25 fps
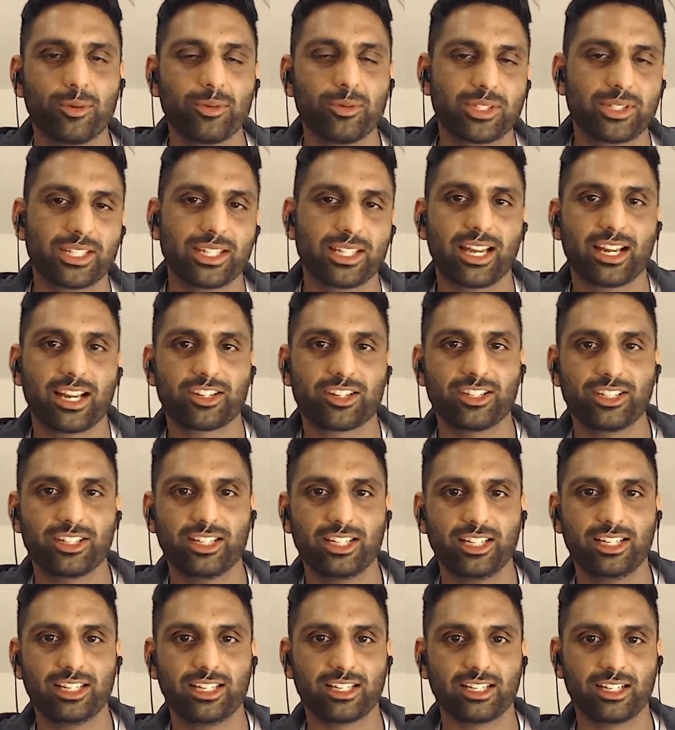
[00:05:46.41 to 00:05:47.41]
What was it that
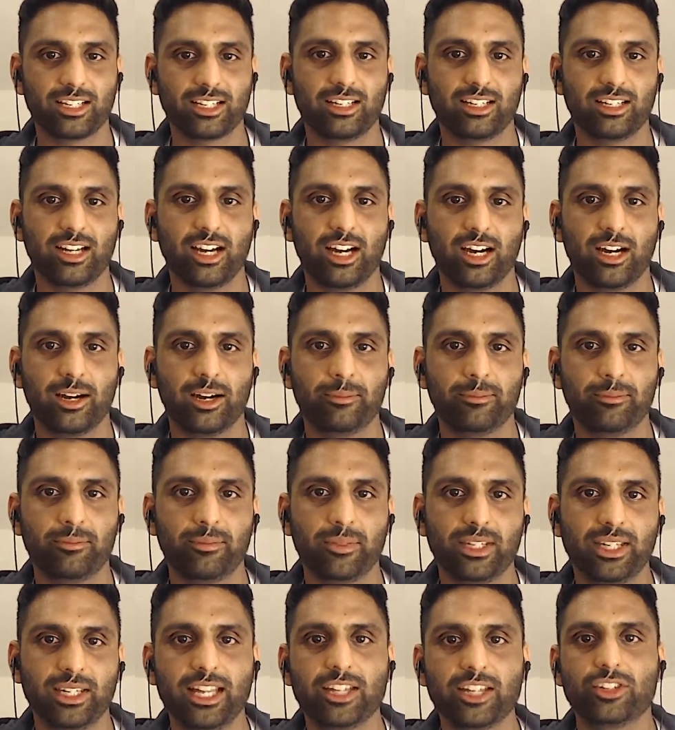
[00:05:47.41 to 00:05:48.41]
actually
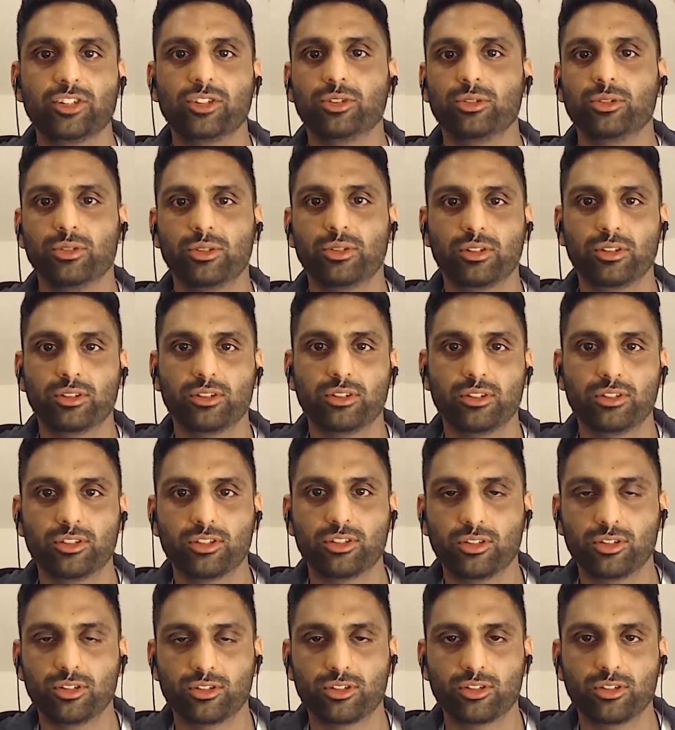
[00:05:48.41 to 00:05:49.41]
led you
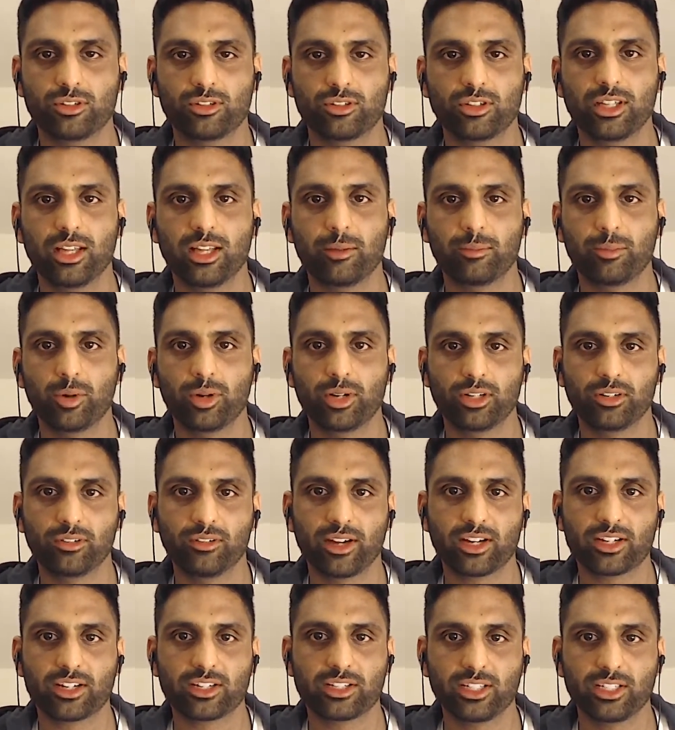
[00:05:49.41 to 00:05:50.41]
to that
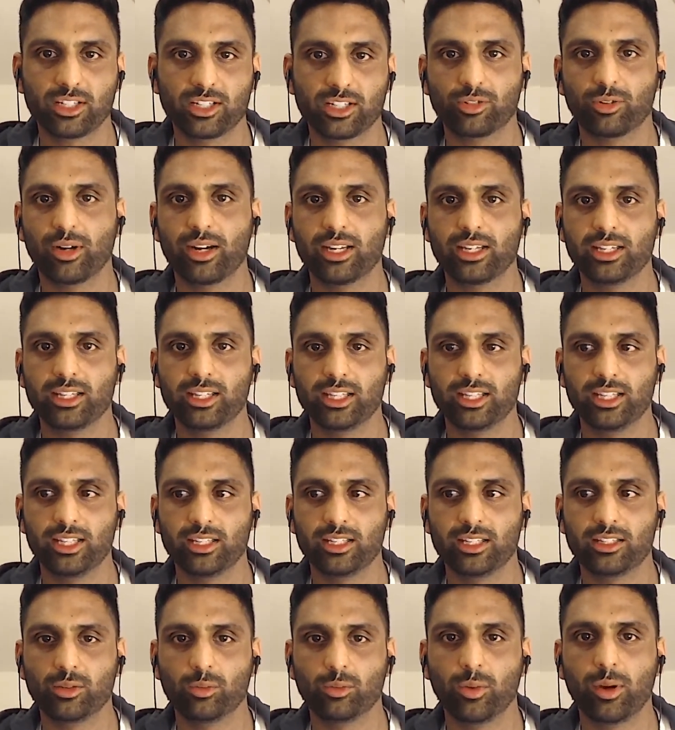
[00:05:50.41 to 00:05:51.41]
point of actually creating
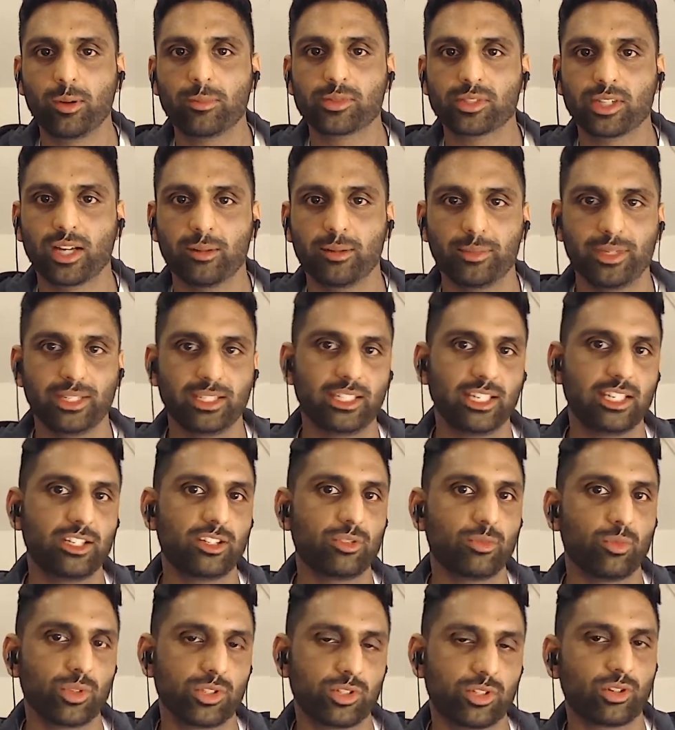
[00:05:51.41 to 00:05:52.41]
the website? I mean,
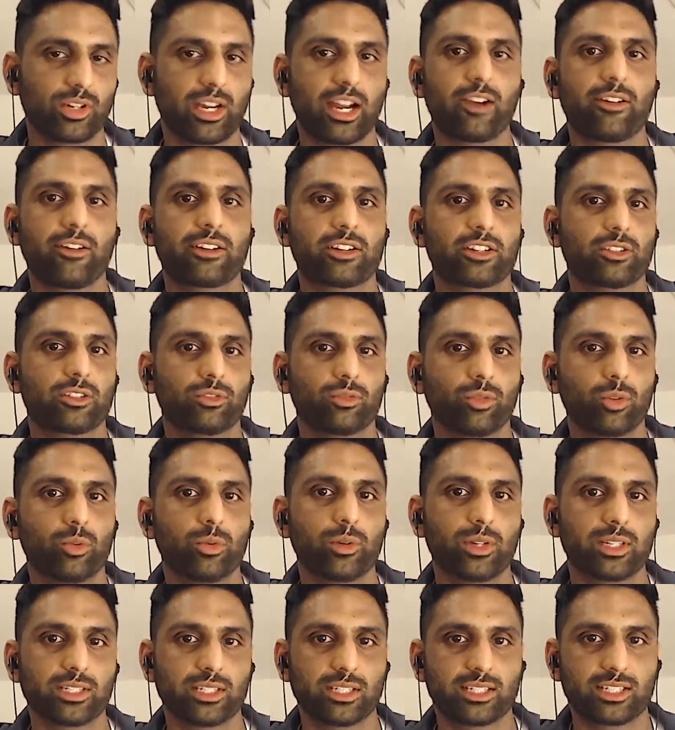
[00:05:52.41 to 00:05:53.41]
was your character
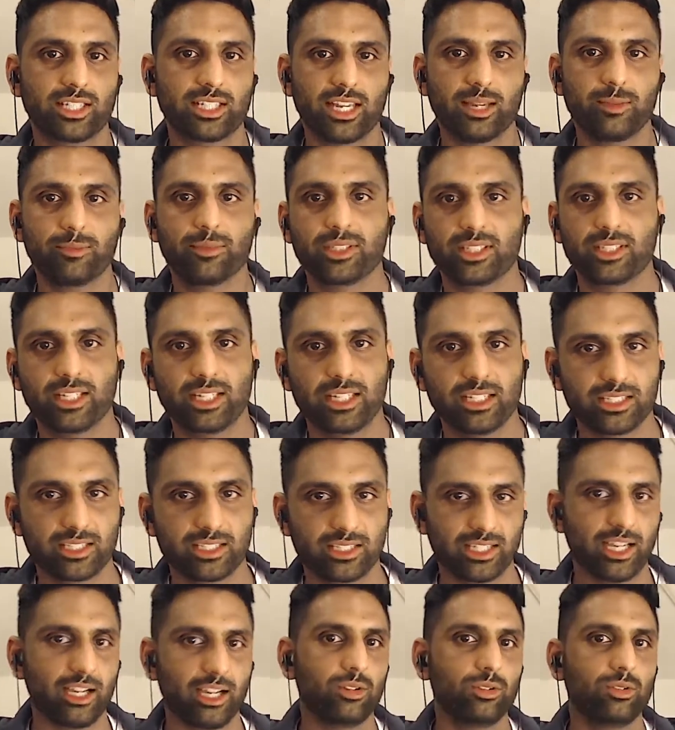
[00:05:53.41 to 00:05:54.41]
always the same as it
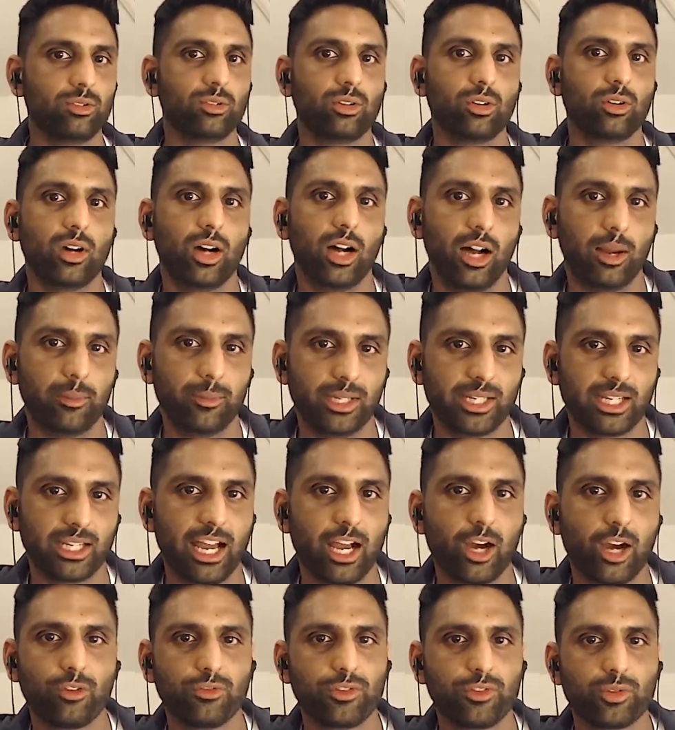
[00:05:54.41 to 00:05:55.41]
is now? I
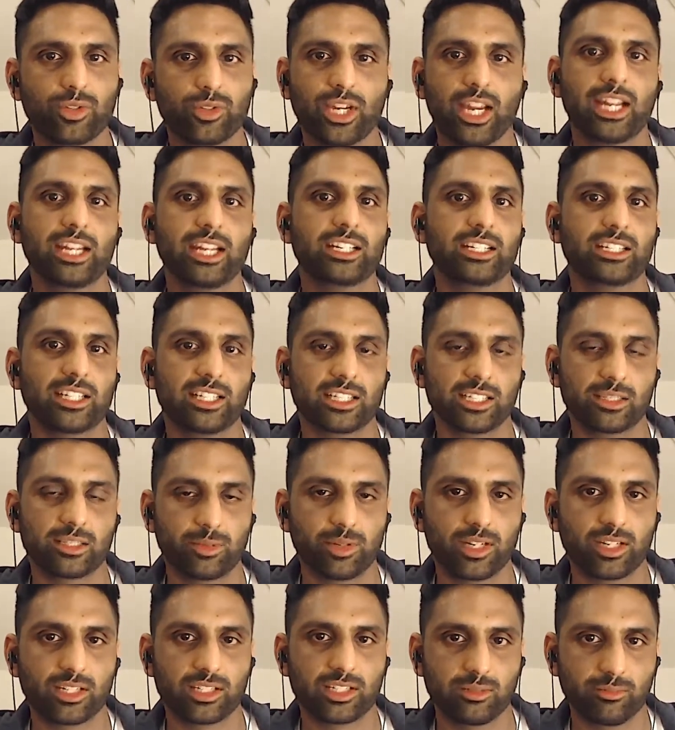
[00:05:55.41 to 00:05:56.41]
mean, how have you changed as
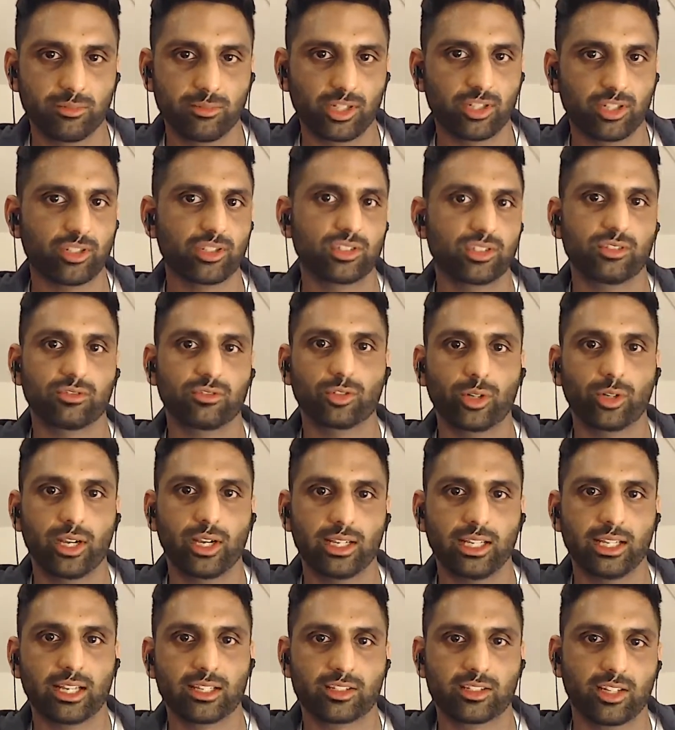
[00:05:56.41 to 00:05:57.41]
a person because of
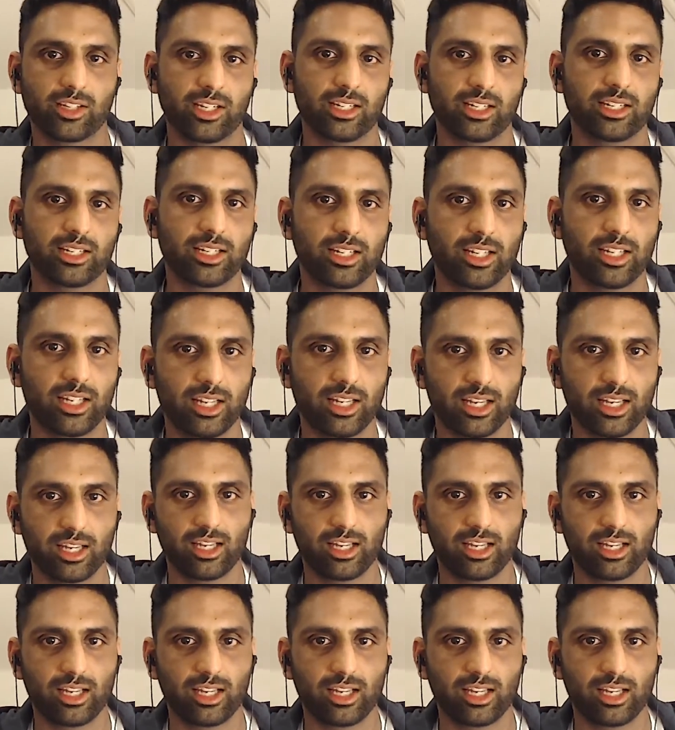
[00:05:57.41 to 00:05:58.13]
creating that site?